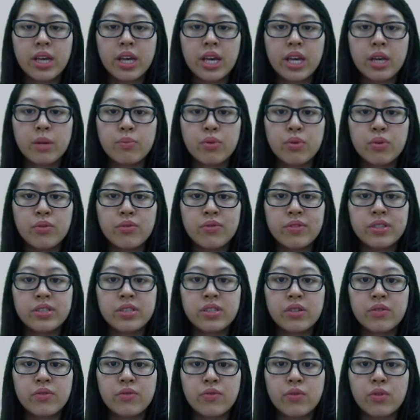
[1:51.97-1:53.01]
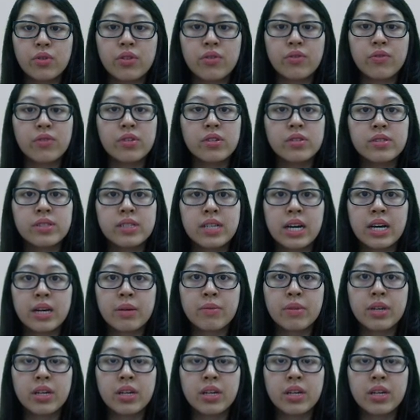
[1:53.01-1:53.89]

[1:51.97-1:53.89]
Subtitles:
a provision for the first time